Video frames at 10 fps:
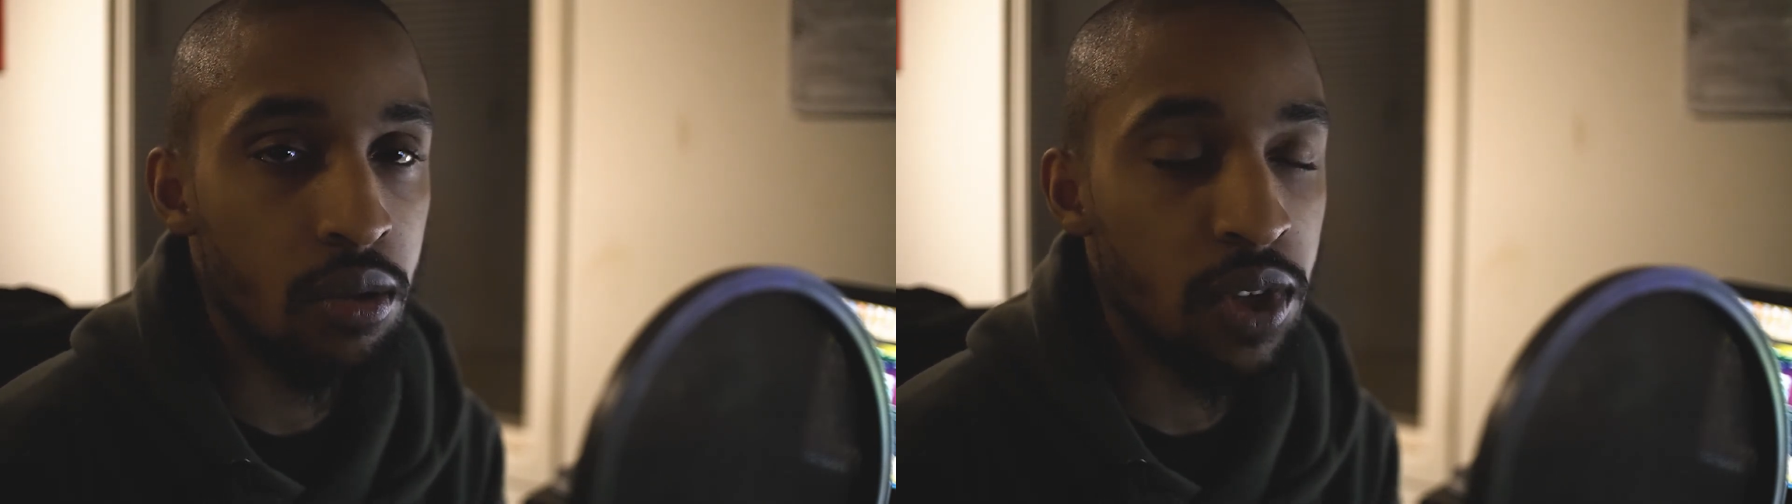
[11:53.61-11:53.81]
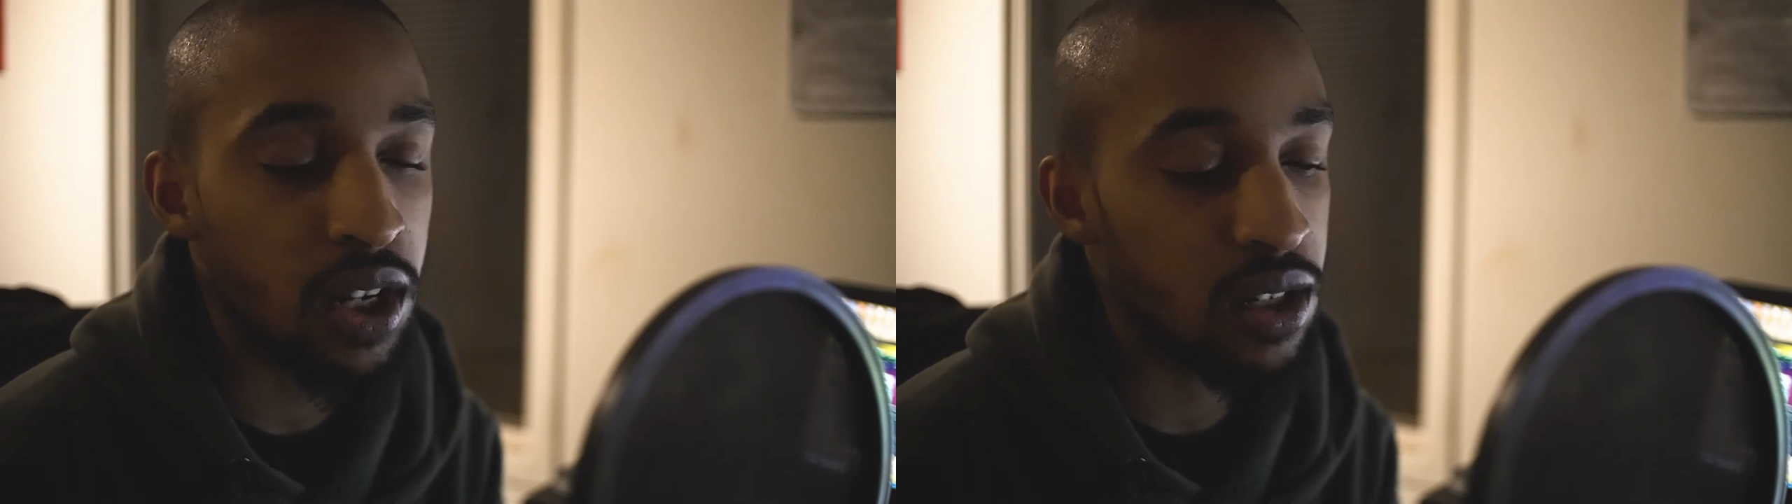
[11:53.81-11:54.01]

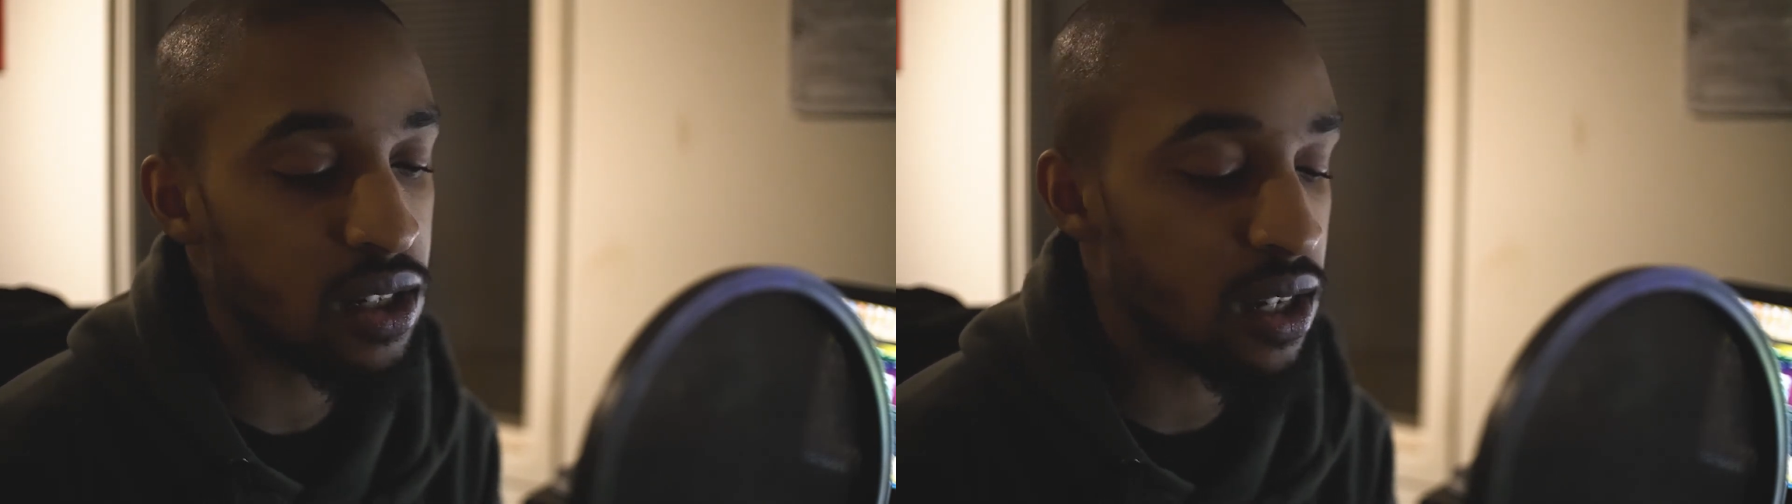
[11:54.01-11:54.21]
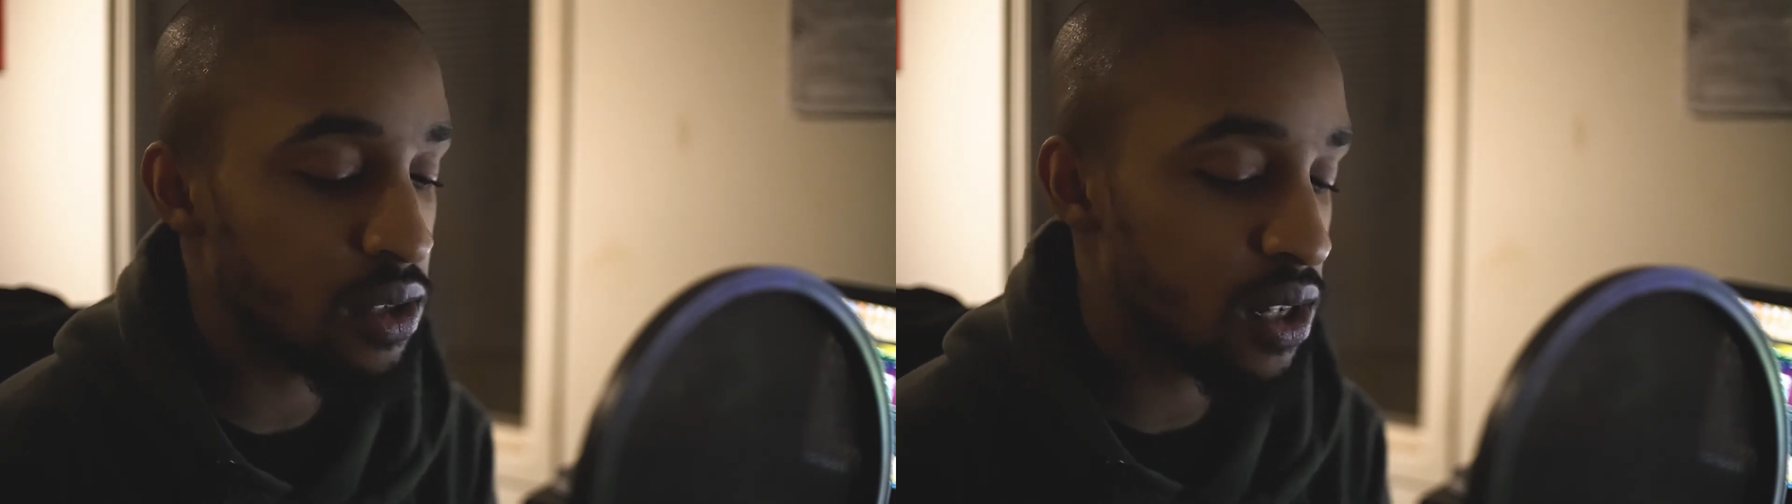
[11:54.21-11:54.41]
But at the
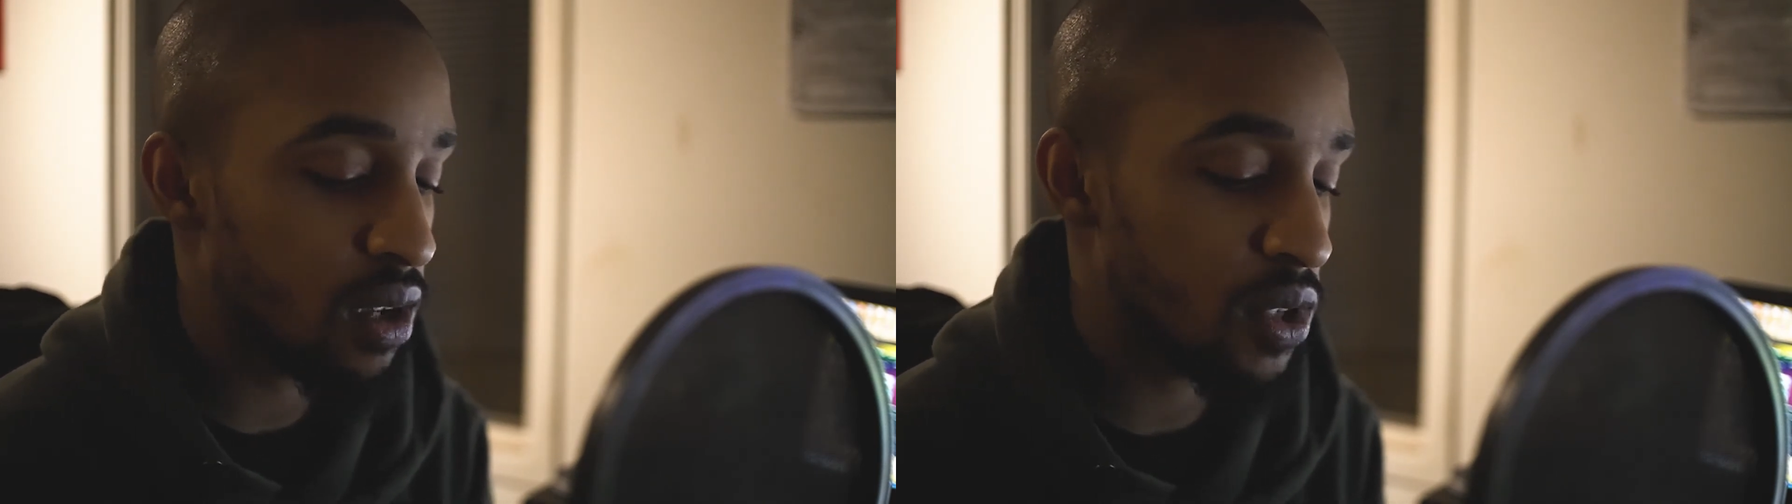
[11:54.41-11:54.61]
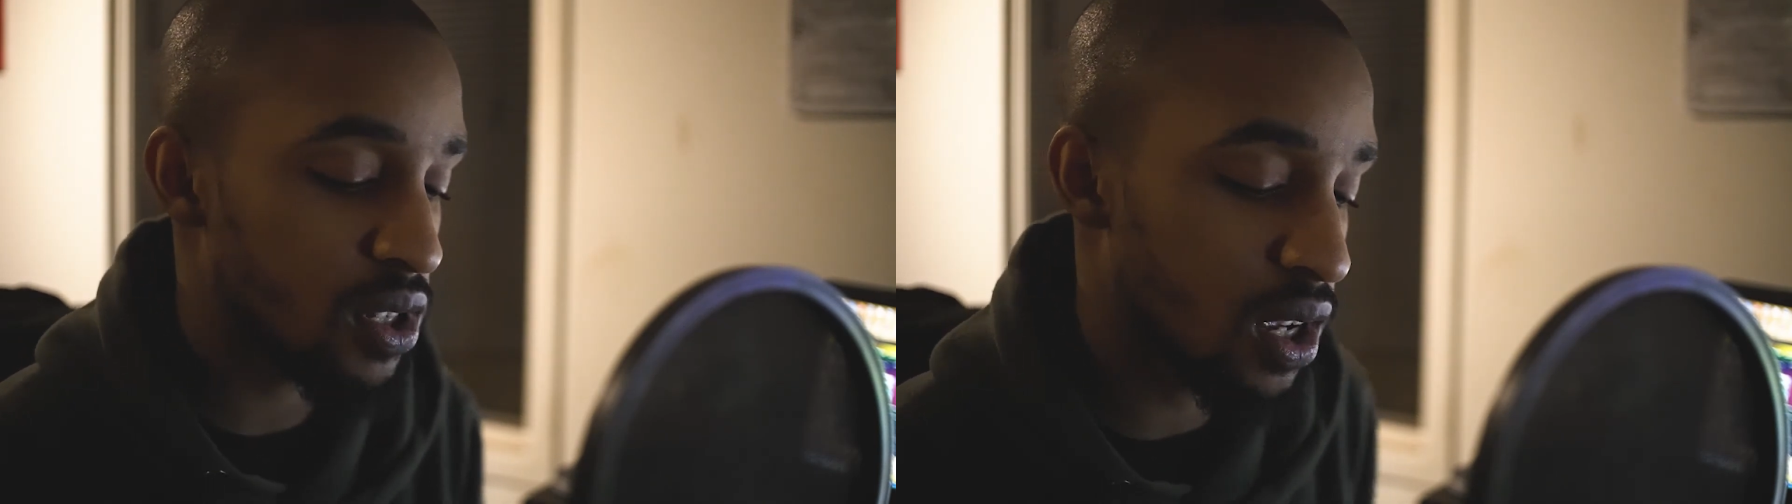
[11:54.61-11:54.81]
same
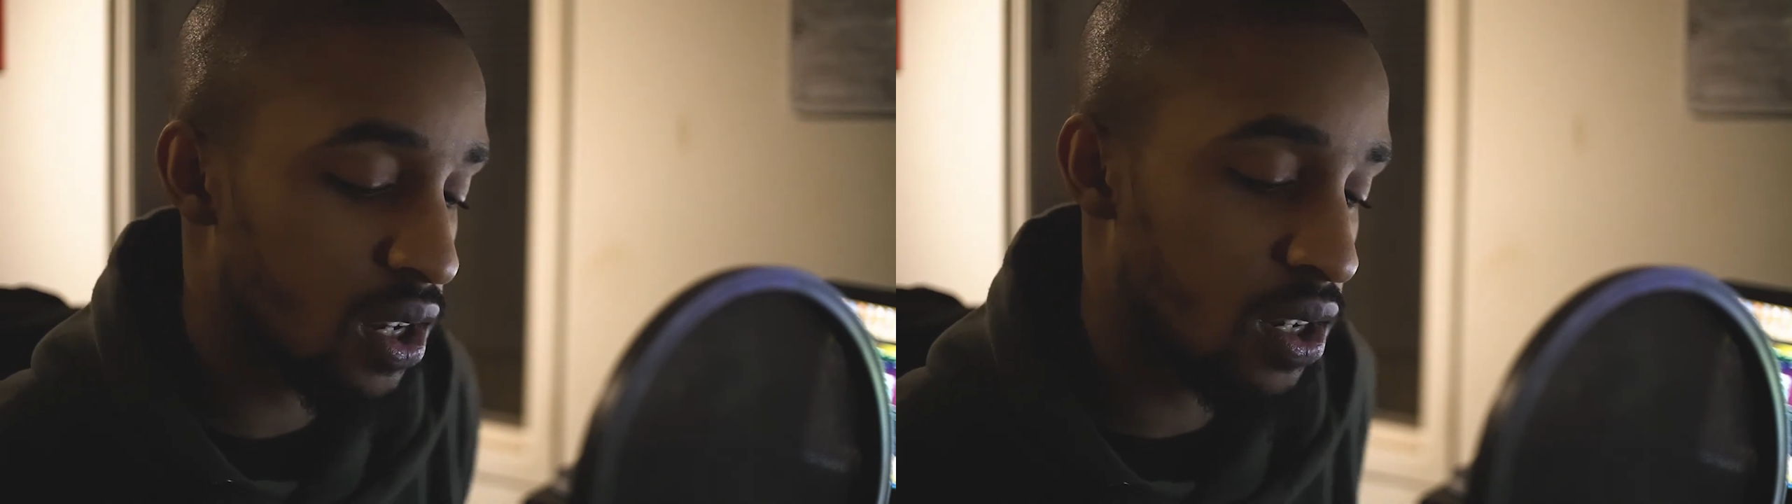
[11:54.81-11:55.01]
time, it's like,